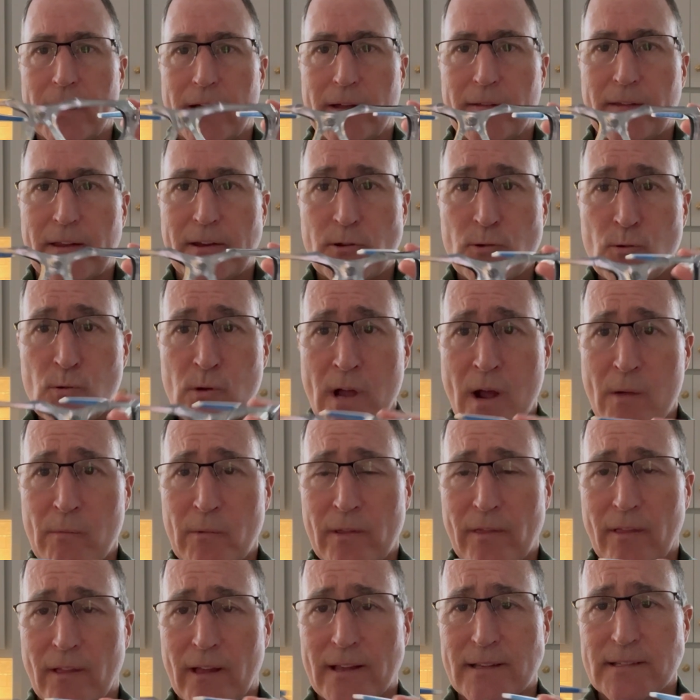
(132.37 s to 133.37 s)
They do come
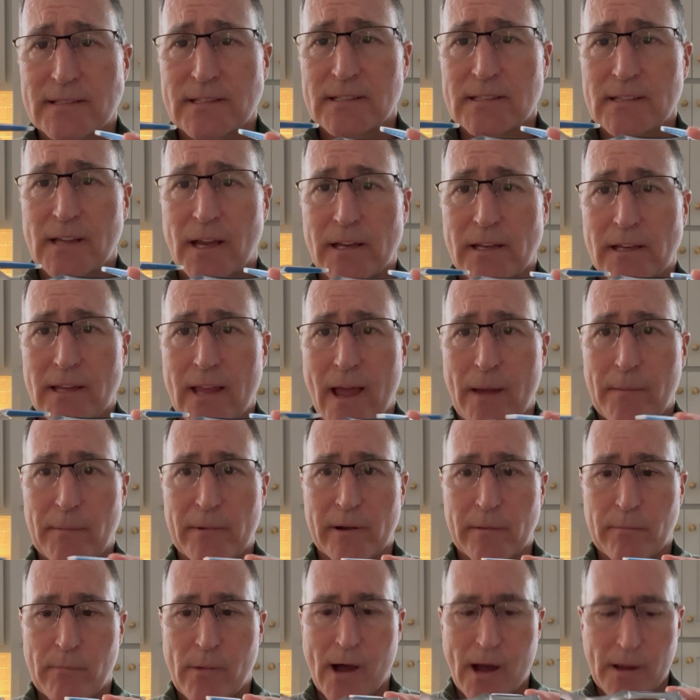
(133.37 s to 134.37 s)
with lenses. I happened
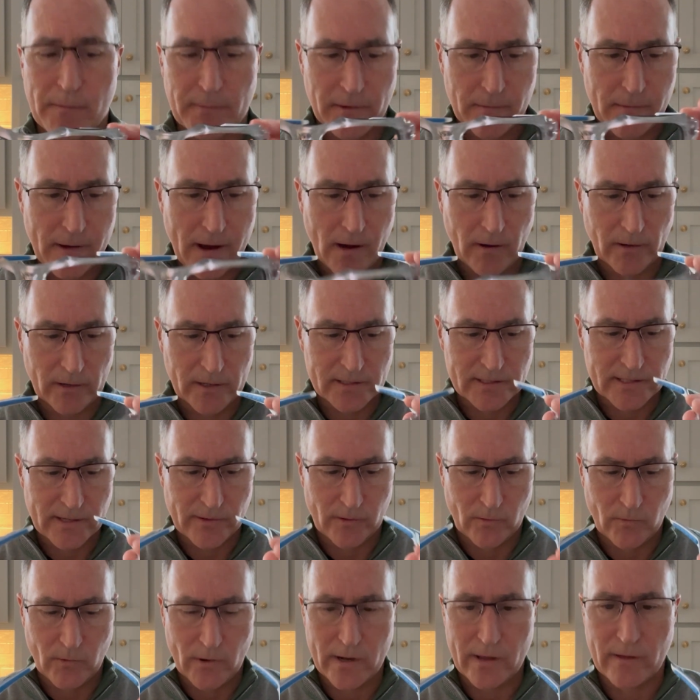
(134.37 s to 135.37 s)
to pop them out because they
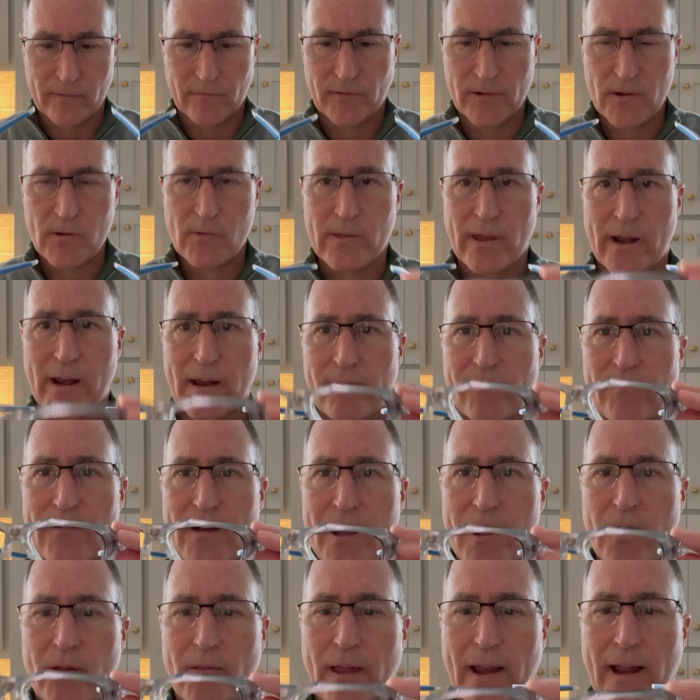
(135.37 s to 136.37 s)
were one of the few that I
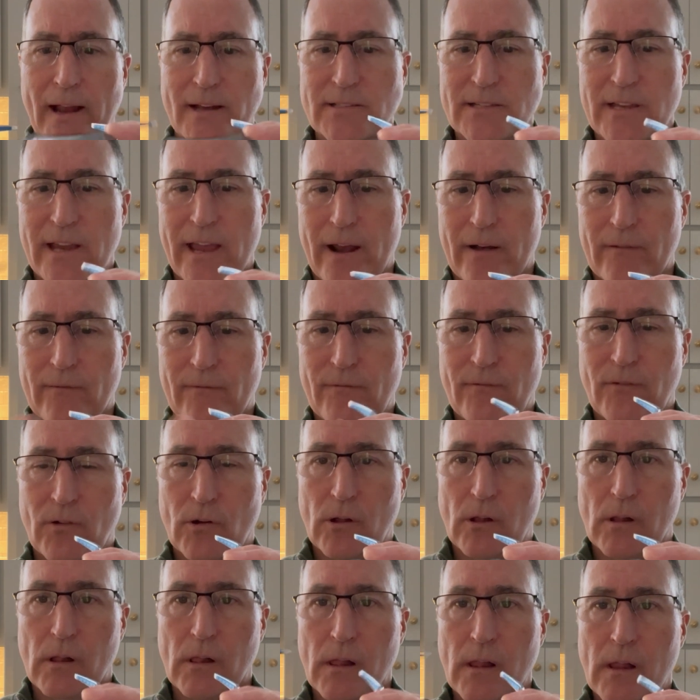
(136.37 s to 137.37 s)
found that actually had a
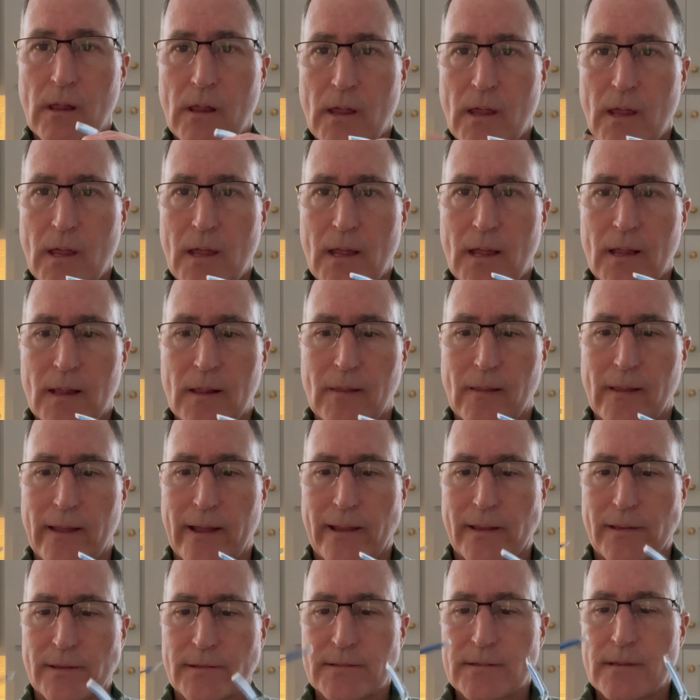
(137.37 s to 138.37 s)
full
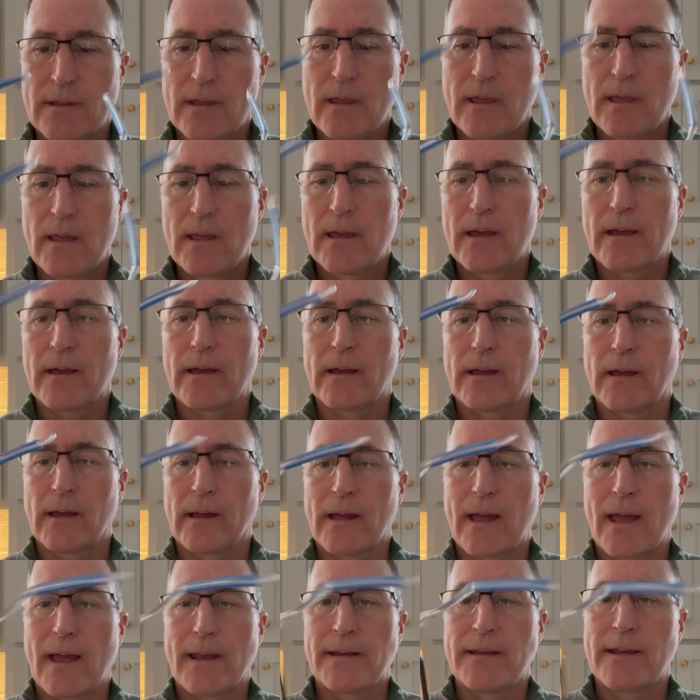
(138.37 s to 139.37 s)
lens.
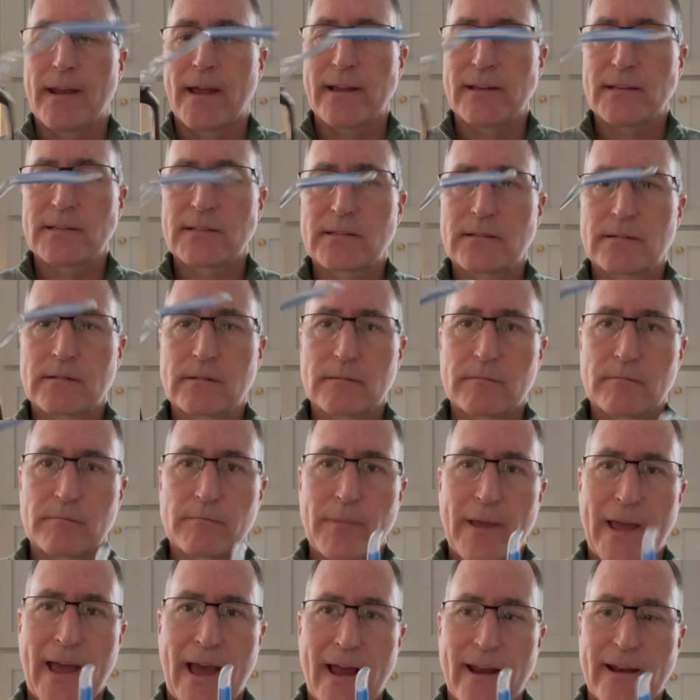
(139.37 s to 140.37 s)
Had nice
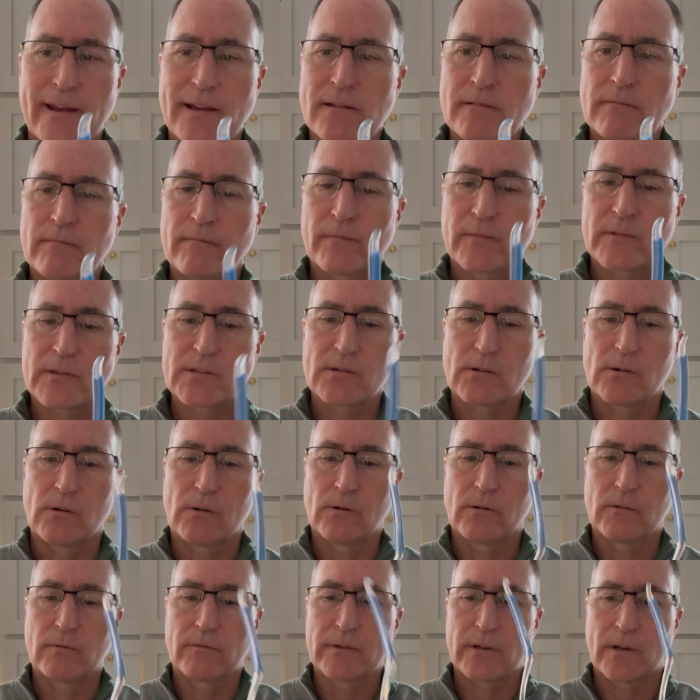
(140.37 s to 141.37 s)
padding,
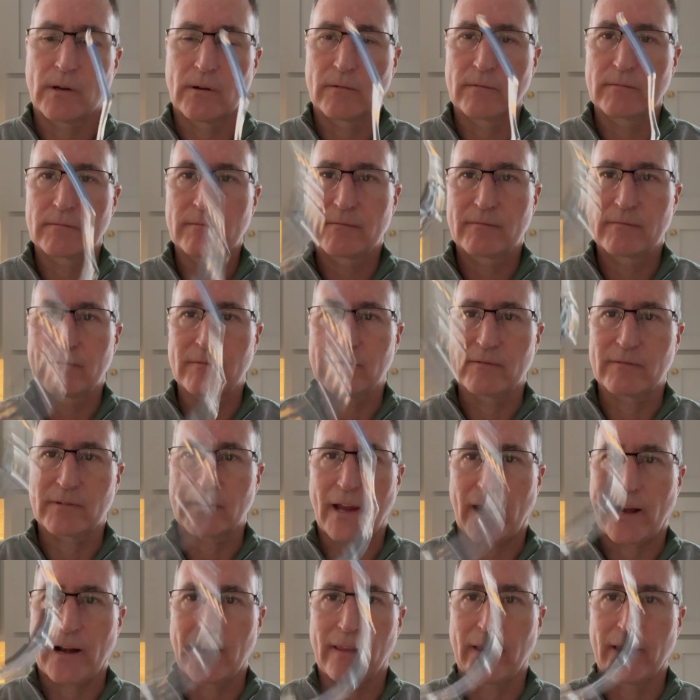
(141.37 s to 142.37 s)
so you know,
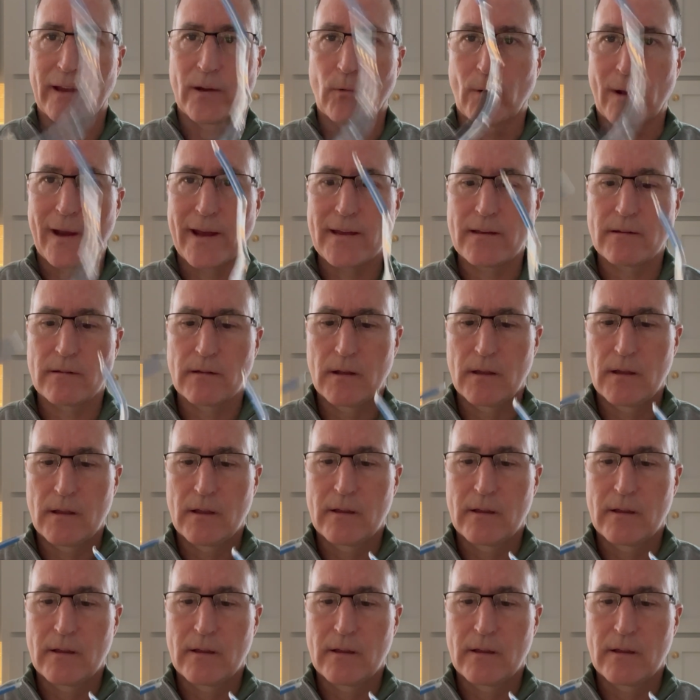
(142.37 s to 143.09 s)
kind of lightweight.